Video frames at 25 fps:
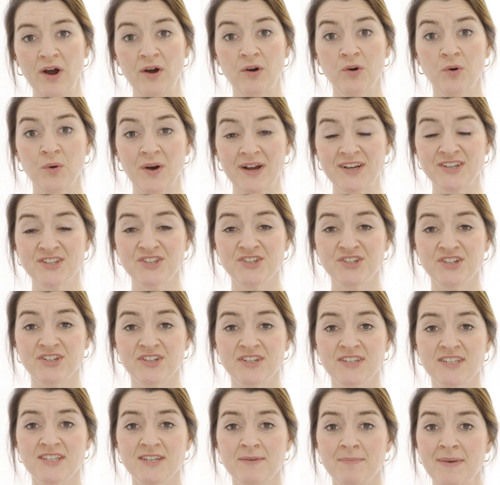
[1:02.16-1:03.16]
Well
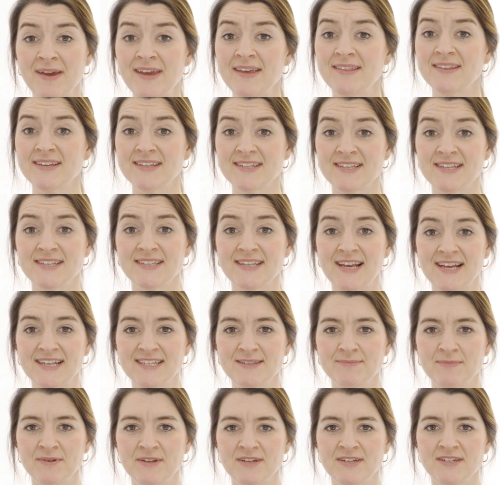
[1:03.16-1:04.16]
questions to make this
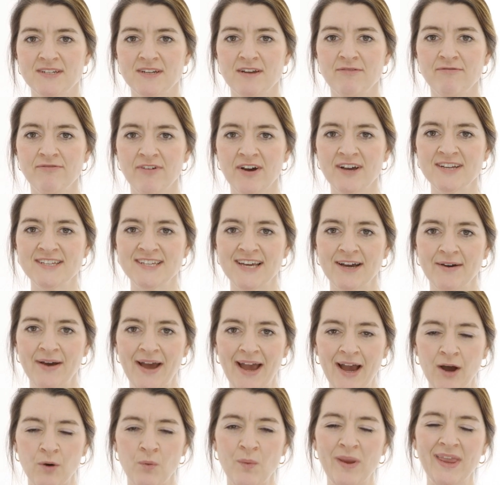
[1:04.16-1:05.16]
assessment and find out
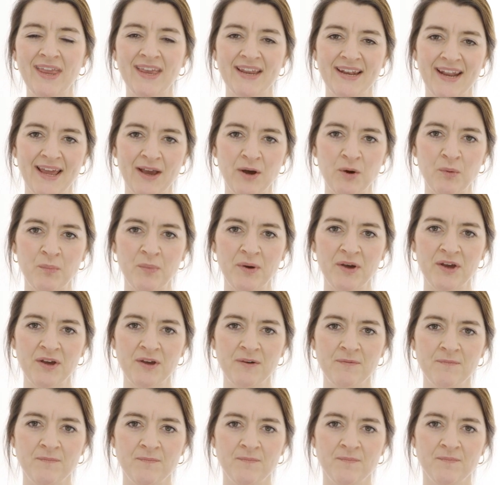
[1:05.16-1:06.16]
how we can help her.